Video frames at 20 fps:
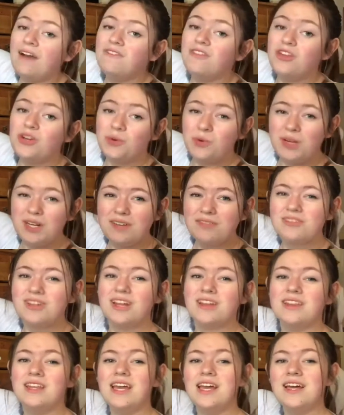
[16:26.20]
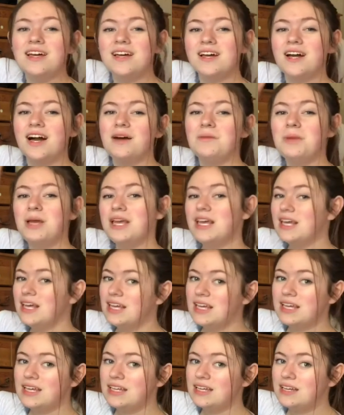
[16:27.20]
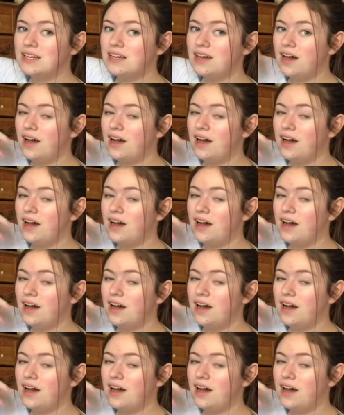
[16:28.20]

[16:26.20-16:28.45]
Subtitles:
The Queen of Nothing coming in